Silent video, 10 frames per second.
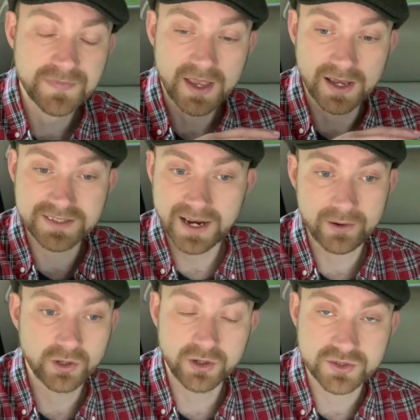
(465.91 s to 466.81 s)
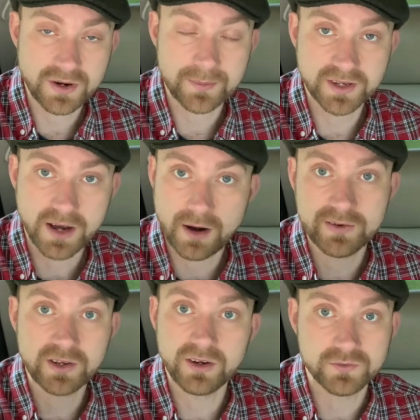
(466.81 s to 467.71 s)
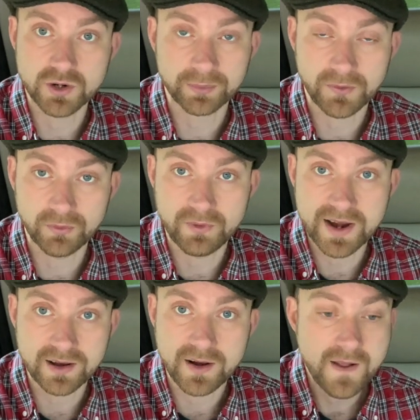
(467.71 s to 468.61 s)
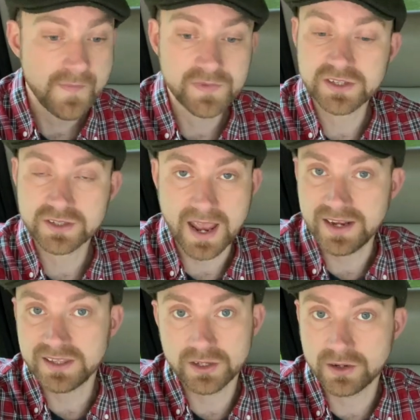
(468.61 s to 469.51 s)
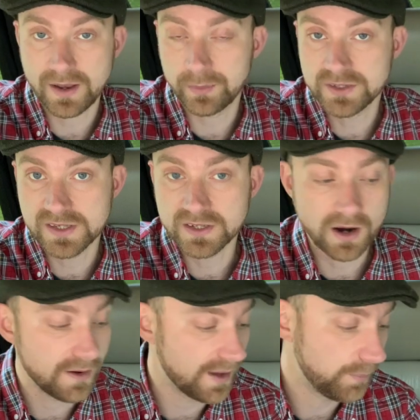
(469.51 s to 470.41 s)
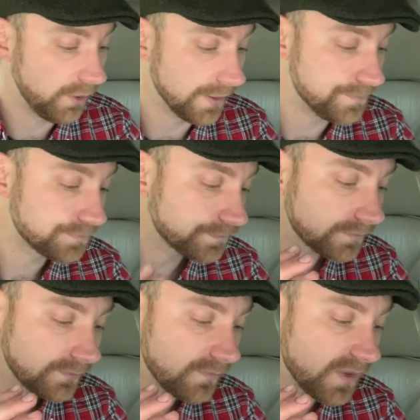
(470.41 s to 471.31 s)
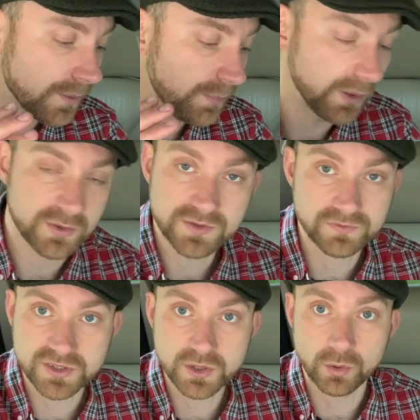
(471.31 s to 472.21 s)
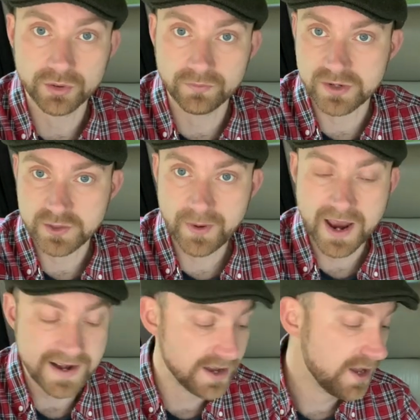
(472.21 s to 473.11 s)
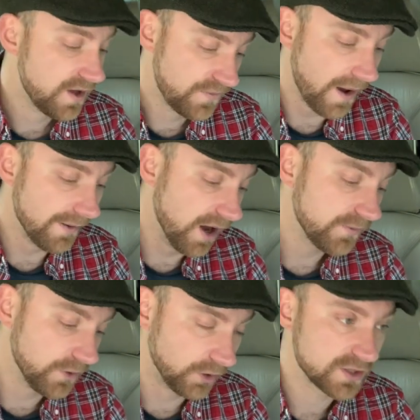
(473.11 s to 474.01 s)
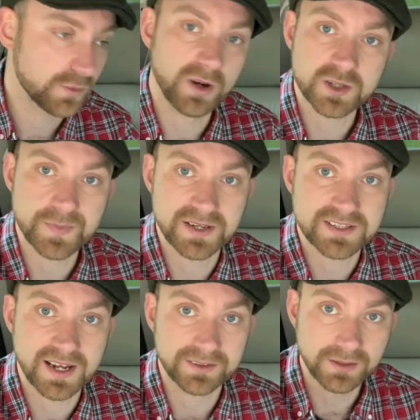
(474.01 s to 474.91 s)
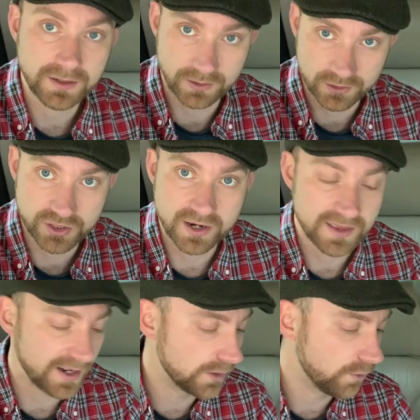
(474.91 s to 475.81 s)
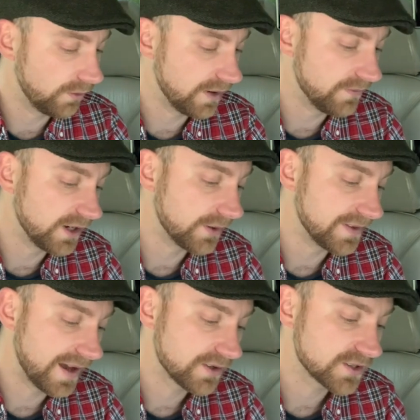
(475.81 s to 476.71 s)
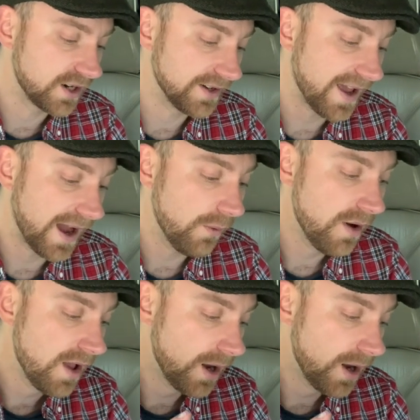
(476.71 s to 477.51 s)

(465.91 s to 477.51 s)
And Darren could have scrapped the car. It could have dropped off the radar. Anything could have happened to this car at that point. But it was restored and resprayed. Fair enough, not to the world's best standard. And I'll show you that in the walk around video on the outside now.